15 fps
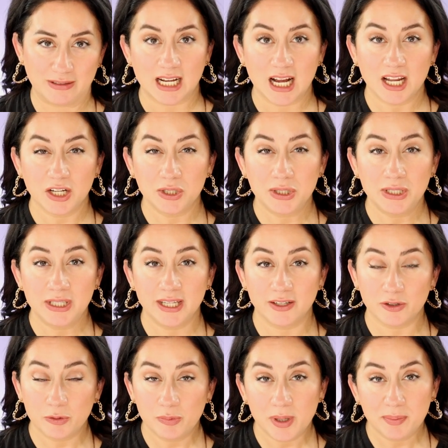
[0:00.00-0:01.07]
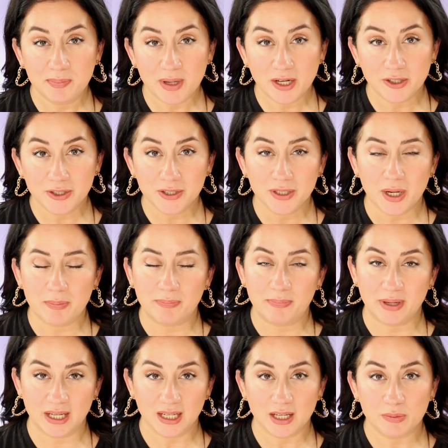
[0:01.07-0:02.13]
It got a little bit better, a
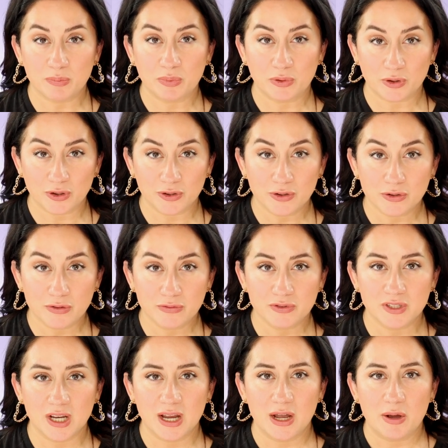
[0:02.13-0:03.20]
bit improved,